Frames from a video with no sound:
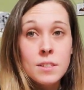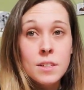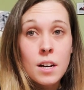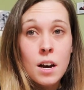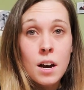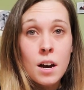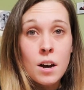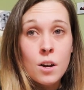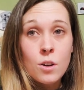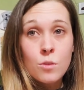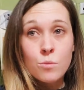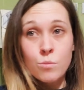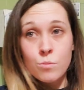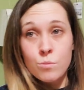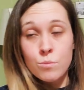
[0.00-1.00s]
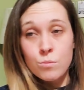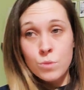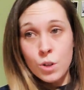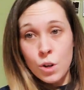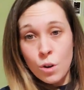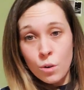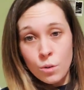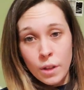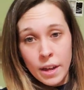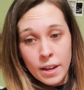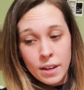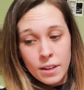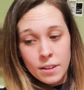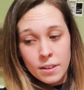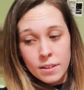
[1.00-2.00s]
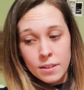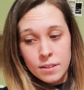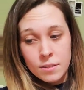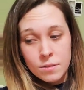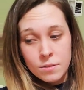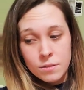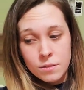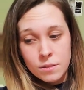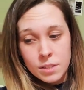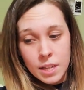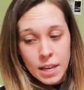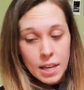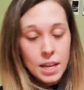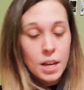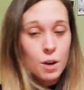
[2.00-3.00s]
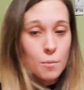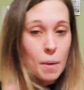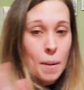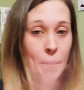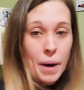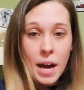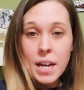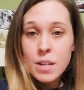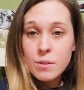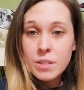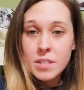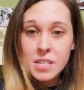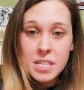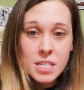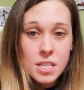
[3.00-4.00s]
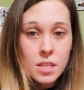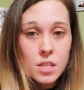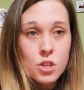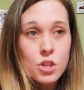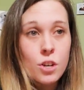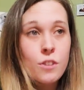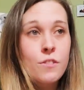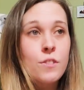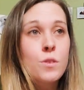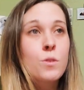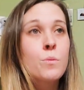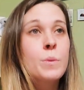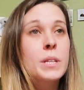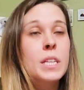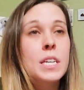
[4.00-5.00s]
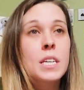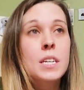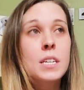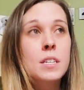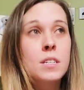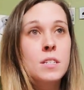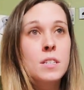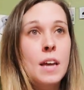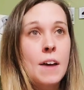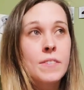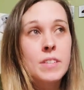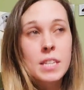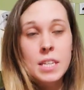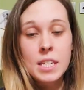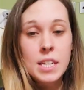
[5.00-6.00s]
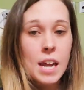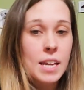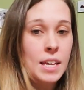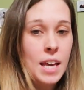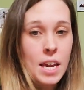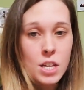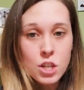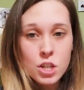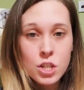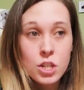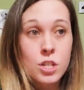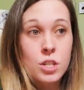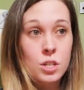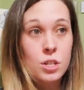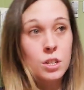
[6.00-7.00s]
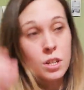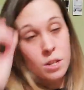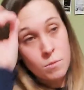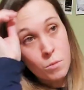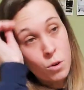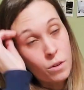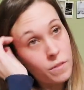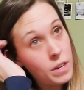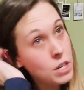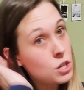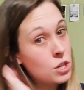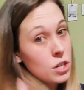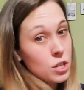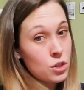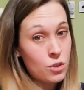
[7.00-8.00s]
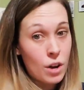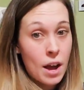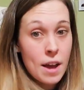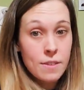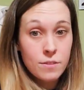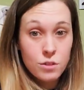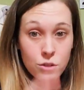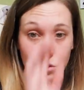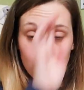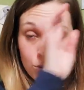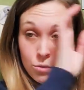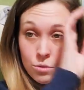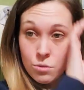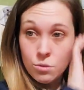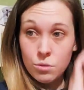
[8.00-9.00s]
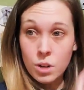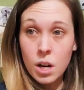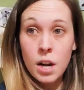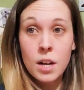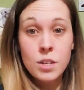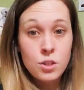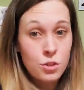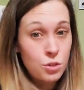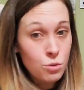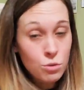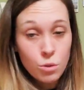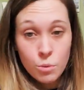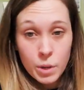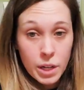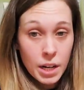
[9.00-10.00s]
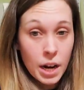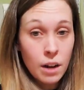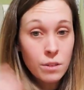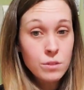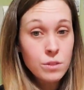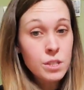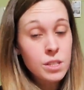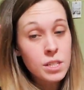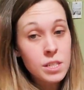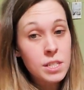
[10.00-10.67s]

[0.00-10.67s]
like taking care of my body, resisting the junk food, really having the dedication to and motivation and drive to do the workouts, to